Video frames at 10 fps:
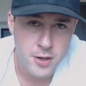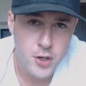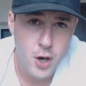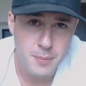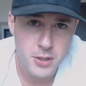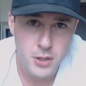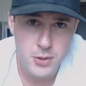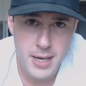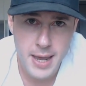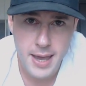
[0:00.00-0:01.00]
coming to you
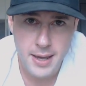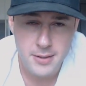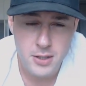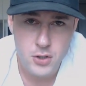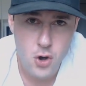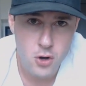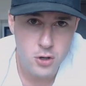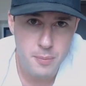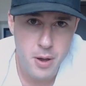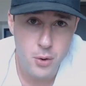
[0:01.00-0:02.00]
today to
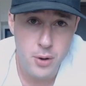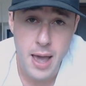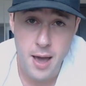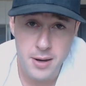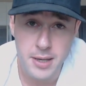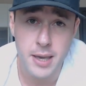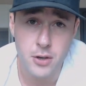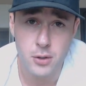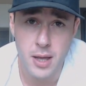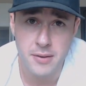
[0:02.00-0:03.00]
talk about how to get
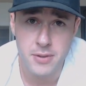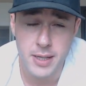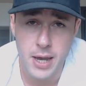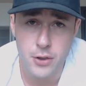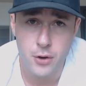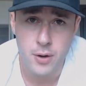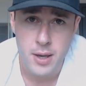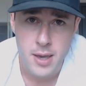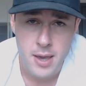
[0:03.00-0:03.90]
your life together.